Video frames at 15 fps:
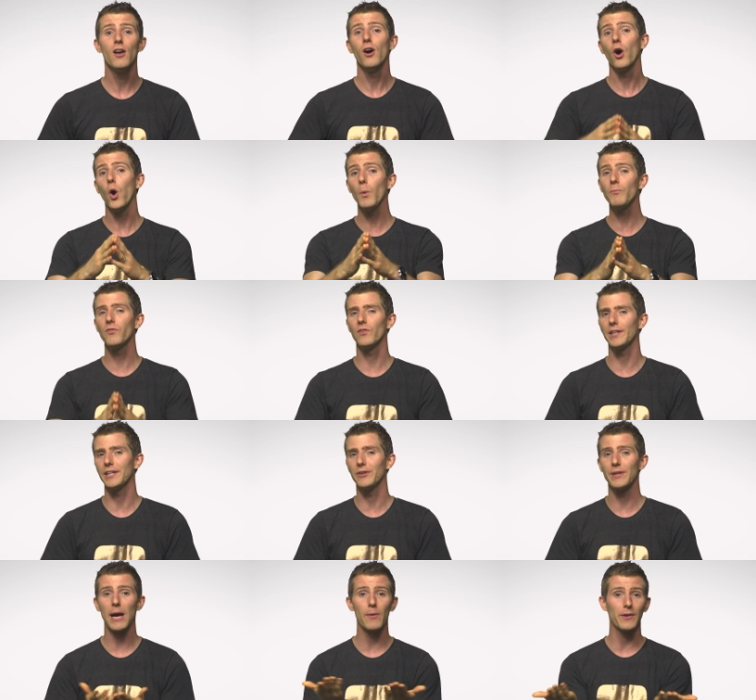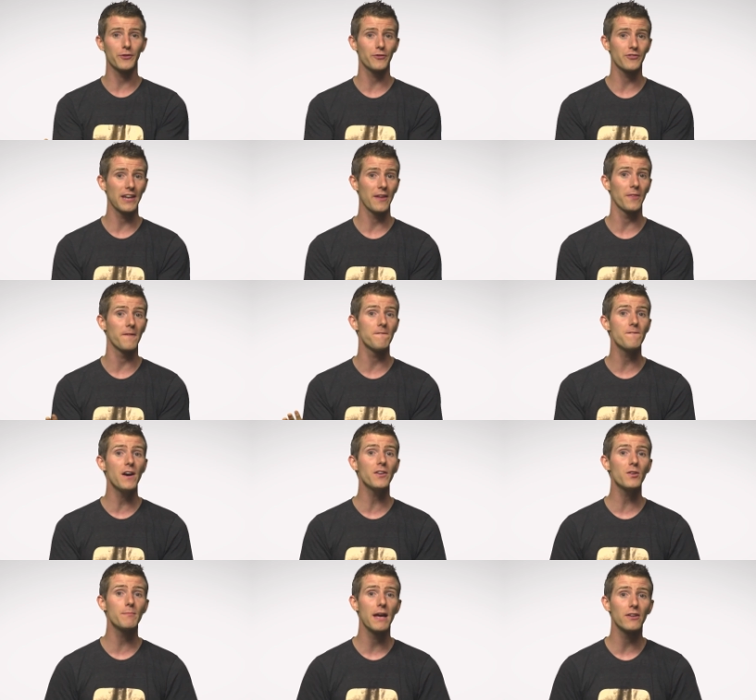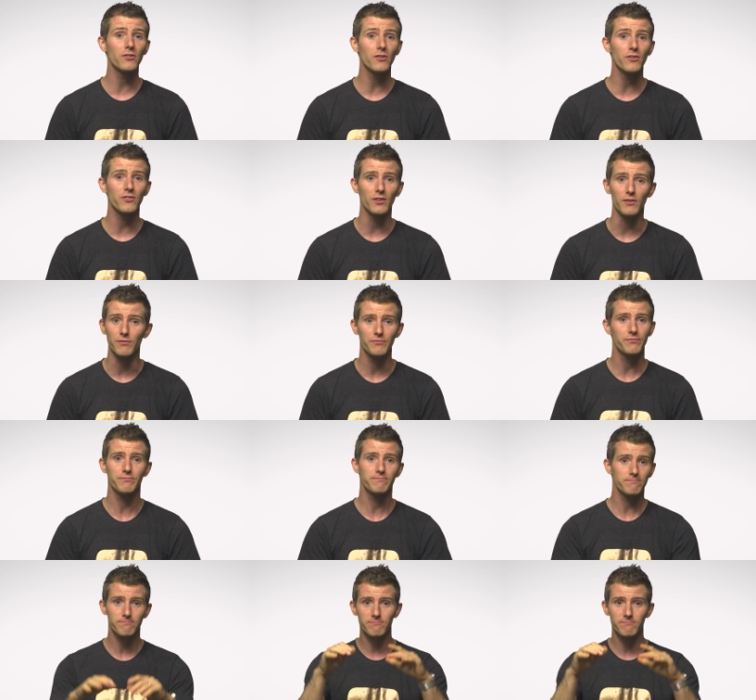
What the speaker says: hopefully you now understand the fundamentals of